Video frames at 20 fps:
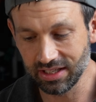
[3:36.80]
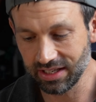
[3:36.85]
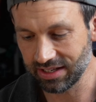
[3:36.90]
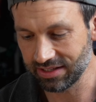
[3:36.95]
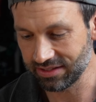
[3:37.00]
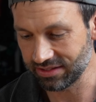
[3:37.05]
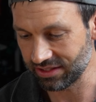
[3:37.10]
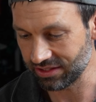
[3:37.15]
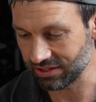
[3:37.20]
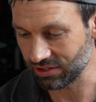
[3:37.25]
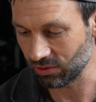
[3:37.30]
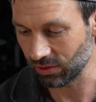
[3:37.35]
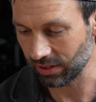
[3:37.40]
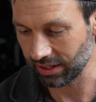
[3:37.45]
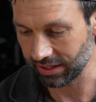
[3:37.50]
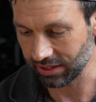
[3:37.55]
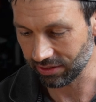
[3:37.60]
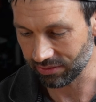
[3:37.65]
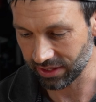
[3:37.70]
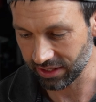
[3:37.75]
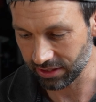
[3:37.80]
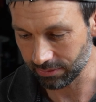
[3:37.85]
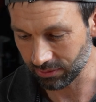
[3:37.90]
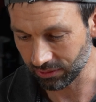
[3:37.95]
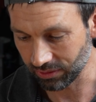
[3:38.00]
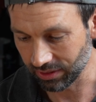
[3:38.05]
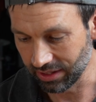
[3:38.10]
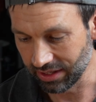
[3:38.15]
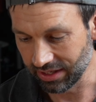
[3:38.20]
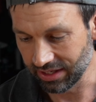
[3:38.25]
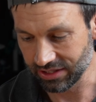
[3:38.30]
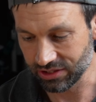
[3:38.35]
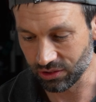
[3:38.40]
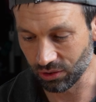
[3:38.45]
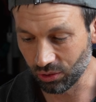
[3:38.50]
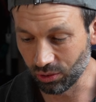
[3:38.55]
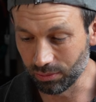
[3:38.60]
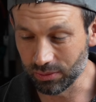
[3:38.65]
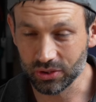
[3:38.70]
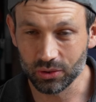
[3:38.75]
lens is quite incredible. It's
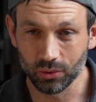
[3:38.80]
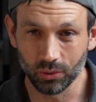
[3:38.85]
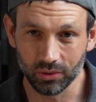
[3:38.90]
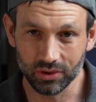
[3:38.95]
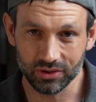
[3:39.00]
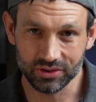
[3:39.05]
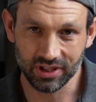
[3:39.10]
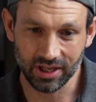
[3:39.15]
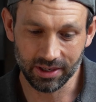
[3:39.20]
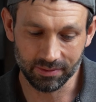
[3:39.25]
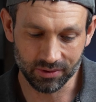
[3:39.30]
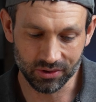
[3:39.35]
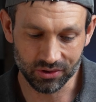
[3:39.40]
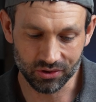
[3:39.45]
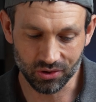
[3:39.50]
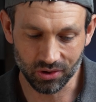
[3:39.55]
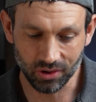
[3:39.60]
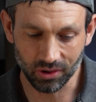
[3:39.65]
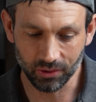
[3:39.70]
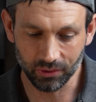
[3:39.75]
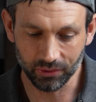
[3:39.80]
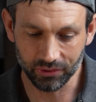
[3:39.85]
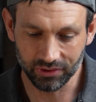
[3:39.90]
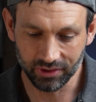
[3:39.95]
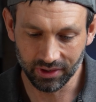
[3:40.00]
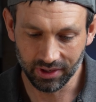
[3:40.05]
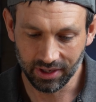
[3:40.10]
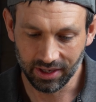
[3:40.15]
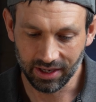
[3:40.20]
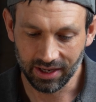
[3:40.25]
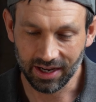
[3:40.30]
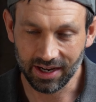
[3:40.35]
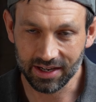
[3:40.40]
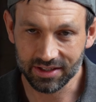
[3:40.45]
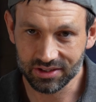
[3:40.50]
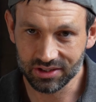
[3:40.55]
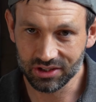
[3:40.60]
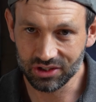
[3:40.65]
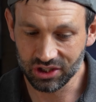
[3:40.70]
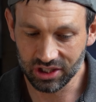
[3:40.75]
got almost all the same controls
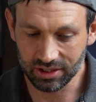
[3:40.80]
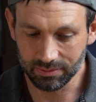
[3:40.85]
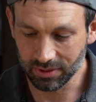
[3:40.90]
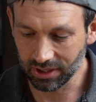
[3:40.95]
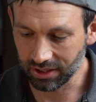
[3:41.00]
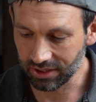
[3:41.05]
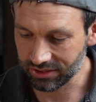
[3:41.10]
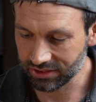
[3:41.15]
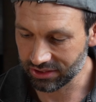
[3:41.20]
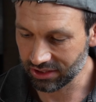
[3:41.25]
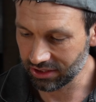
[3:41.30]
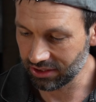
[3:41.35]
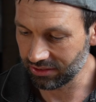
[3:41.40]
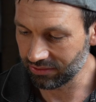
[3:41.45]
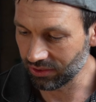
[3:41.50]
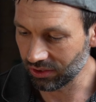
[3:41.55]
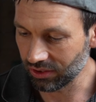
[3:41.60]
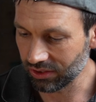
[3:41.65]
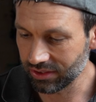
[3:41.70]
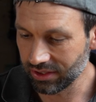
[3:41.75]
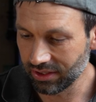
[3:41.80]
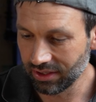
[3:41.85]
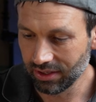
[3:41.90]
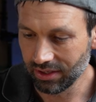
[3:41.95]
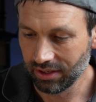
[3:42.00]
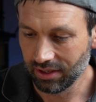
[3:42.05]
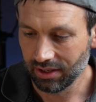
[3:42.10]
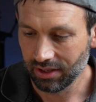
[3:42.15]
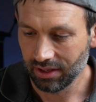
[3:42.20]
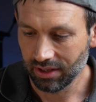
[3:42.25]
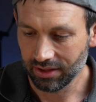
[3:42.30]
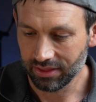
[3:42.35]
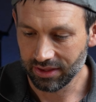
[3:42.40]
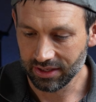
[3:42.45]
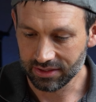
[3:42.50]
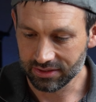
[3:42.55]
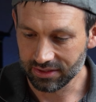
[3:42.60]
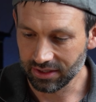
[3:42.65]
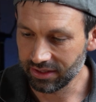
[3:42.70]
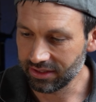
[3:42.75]
as the G Master. You've got
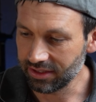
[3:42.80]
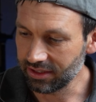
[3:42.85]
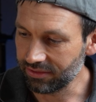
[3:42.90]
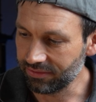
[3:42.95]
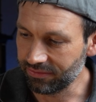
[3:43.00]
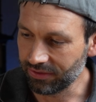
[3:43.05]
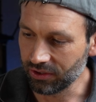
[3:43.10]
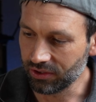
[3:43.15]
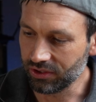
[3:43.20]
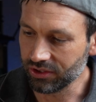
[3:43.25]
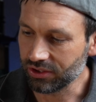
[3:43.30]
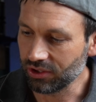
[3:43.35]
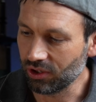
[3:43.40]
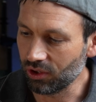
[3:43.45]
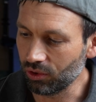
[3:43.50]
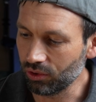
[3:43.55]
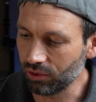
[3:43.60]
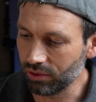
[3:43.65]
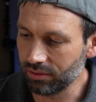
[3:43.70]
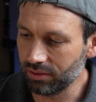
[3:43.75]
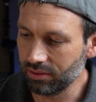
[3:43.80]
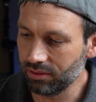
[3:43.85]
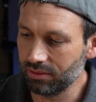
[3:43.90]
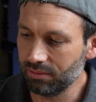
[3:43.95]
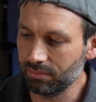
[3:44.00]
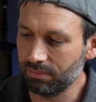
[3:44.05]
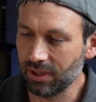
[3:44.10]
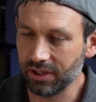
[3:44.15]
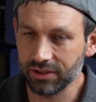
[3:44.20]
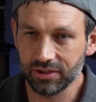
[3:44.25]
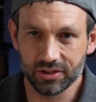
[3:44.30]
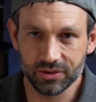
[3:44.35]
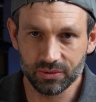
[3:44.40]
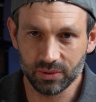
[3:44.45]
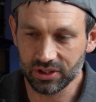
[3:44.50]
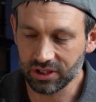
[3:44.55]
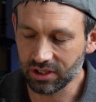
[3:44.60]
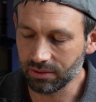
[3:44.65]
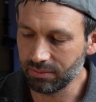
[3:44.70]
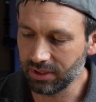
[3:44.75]
things like these focus hold buttons
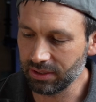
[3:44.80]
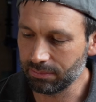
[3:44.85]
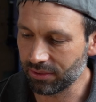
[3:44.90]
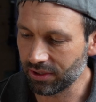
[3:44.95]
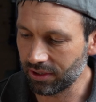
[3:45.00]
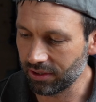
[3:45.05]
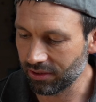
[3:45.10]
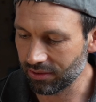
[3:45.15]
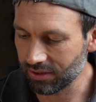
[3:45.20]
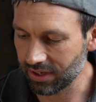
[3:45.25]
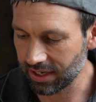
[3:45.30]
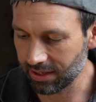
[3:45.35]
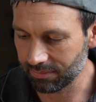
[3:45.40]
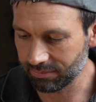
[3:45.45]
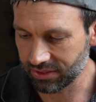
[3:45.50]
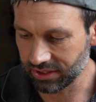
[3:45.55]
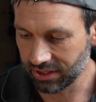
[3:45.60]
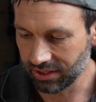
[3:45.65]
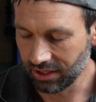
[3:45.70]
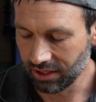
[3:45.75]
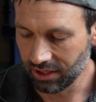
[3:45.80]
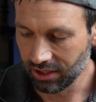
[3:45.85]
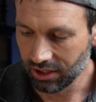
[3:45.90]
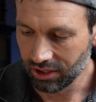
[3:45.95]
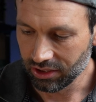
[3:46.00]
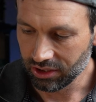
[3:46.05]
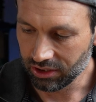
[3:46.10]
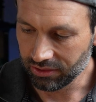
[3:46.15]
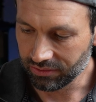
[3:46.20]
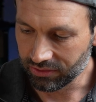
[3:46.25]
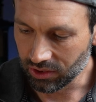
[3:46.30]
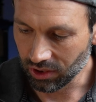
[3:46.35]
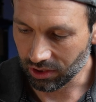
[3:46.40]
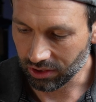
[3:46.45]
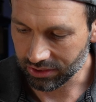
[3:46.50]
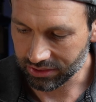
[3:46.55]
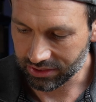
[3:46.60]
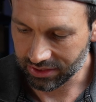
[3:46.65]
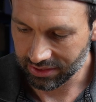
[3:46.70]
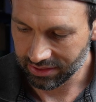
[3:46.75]
which can be programmed. You've
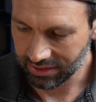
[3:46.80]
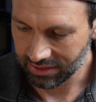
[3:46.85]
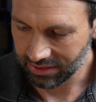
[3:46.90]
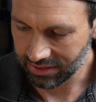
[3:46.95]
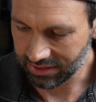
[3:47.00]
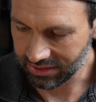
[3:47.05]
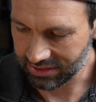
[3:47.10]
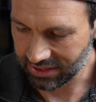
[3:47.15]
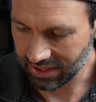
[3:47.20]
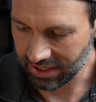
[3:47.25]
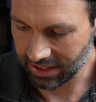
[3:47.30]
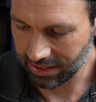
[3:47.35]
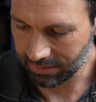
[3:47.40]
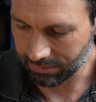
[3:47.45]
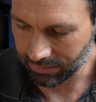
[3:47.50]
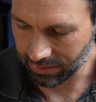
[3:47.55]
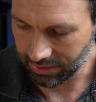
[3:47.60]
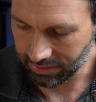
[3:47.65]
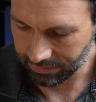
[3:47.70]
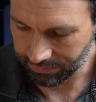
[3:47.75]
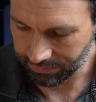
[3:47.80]
got the same